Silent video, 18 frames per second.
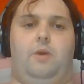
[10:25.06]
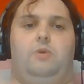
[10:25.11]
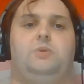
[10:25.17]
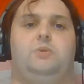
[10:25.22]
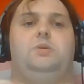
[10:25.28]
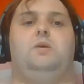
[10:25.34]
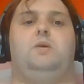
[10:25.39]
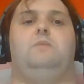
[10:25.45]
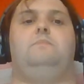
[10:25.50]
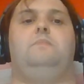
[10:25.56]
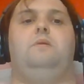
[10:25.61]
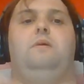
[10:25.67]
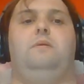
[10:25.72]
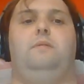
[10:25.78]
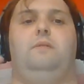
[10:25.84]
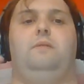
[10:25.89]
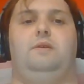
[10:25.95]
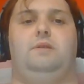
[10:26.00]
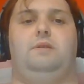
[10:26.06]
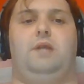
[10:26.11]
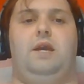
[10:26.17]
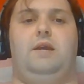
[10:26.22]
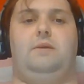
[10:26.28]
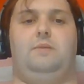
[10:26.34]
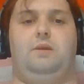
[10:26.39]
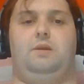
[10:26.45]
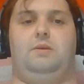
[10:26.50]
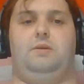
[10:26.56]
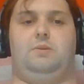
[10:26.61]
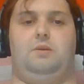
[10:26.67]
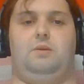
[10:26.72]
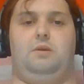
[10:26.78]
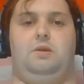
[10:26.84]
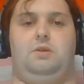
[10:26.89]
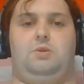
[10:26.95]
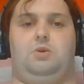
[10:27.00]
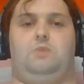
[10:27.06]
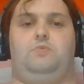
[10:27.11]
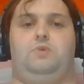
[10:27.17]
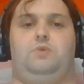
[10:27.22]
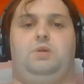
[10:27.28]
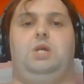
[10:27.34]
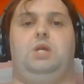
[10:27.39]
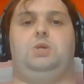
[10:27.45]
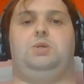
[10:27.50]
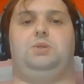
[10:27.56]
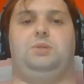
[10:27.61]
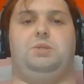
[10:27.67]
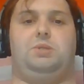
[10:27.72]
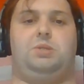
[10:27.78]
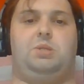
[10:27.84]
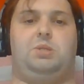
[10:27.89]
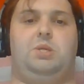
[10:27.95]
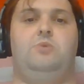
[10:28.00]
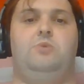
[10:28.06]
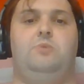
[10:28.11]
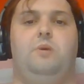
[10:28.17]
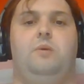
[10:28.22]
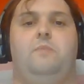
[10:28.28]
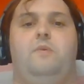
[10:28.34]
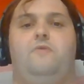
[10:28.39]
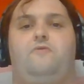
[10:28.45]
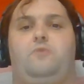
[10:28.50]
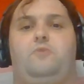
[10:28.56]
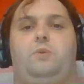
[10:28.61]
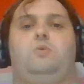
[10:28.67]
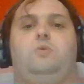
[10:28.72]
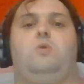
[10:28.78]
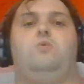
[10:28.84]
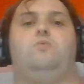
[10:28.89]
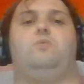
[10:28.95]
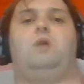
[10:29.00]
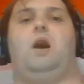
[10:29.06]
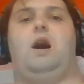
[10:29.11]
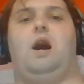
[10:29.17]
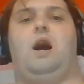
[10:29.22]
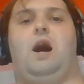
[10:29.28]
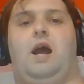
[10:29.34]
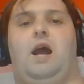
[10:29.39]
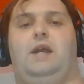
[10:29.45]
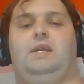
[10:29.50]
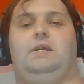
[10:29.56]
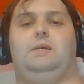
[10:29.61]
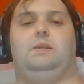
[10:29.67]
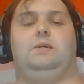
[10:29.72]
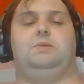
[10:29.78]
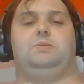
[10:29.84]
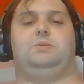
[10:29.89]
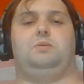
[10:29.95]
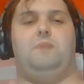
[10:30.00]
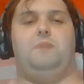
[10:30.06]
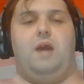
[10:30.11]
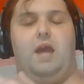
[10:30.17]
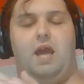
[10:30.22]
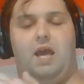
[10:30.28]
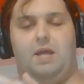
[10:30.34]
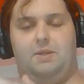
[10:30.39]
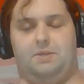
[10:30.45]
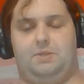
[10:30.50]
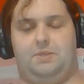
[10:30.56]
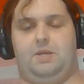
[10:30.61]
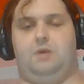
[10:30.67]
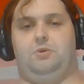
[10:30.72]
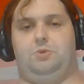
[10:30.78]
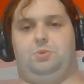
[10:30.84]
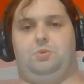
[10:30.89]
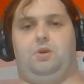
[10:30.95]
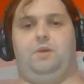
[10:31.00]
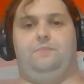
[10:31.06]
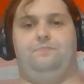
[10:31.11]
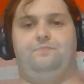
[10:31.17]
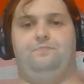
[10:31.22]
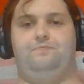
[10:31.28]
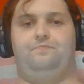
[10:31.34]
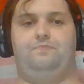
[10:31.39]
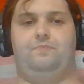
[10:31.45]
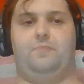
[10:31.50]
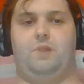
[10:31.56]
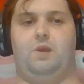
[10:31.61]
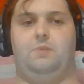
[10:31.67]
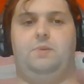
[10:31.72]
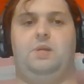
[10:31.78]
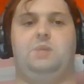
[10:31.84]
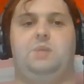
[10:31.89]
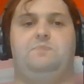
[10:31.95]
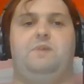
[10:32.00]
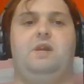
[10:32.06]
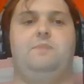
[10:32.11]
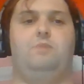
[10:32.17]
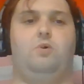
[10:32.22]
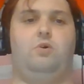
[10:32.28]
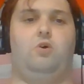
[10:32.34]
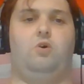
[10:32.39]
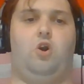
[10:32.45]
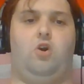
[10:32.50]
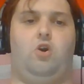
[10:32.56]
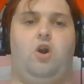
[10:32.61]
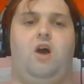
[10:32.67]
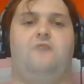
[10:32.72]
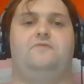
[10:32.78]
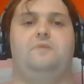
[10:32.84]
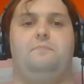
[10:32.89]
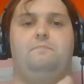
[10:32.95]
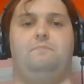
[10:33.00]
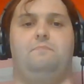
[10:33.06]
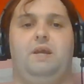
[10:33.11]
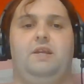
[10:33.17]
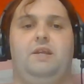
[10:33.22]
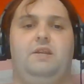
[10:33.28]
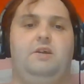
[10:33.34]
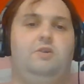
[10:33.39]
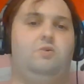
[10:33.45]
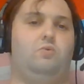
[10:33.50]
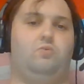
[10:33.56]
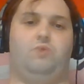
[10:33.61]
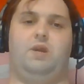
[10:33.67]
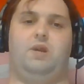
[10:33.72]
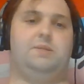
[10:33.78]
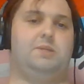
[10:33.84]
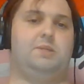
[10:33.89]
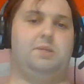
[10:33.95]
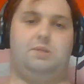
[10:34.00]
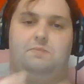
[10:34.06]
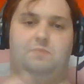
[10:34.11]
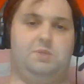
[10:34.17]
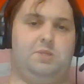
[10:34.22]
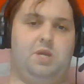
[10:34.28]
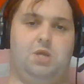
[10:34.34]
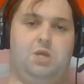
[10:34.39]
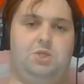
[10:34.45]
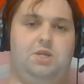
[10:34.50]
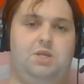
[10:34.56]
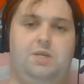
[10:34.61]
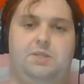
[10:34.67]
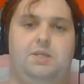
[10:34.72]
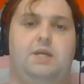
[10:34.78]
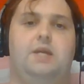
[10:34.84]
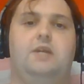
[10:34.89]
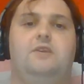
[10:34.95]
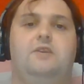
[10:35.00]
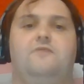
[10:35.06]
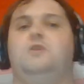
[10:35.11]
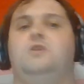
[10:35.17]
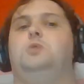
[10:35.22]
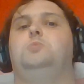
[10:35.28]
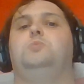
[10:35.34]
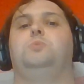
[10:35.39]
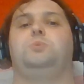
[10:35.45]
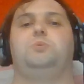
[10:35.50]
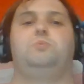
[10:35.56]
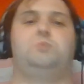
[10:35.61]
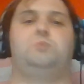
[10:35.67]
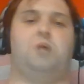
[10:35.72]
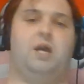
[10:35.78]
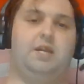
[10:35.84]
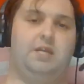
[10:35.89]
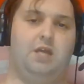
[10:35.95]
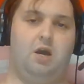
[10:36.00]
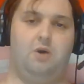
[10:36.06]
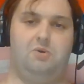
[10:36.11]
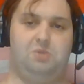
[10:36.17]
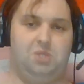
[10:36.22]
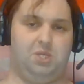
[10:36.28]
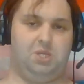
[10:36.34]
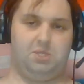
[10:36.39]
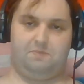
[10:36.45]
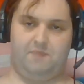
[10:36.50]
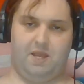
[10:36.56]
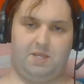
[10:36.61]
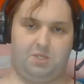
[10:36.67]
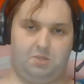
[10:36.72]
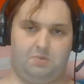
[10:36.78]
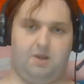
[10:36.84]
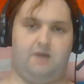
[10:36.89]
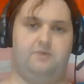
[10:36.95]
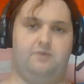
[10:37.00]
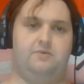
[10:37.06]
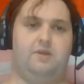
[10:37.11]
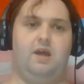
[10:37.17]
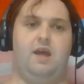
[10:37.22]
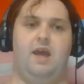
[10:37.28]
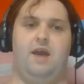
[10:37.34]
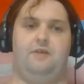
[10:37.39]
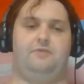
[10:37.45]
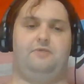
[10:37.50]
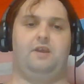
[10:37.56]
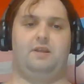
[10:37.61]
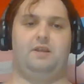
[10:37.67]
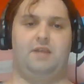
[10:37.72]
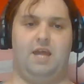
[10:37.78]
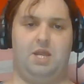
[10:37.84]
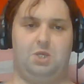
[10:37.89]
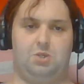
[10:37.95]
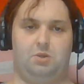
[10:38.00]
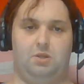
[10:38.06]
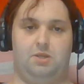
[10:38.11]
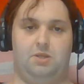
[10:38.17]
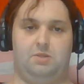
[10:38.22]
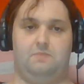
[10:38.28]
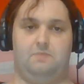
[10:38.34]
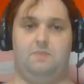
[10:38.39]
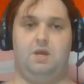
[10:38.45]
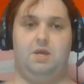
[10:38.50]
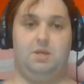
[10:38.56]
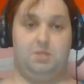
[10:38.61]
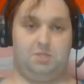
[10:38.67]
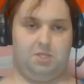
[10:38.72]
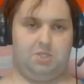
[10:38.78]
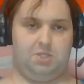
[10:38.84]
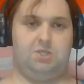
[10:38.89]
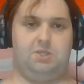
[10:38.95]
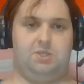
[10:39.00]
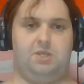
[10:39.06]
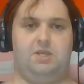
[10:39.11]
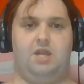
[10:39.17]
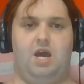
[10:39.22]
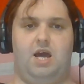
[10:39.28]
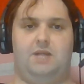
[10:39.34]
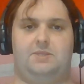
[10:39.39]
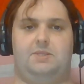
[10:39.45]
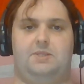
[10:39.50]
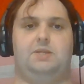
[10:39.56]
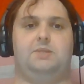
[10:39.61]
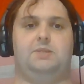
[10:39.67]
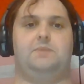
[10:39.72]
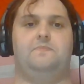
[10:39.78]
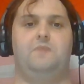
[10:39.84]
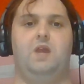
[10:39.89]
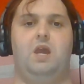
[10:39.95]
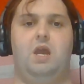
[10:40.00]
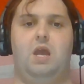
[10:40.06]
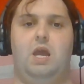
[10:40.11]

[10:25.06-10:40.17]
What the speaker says: There are some that take these interpretations and skew them for their own idealism and zealotry. These people are often bigoted, racist, misogynistic individuals whose ideology is based around ethnic nationalism, such as the Nazis.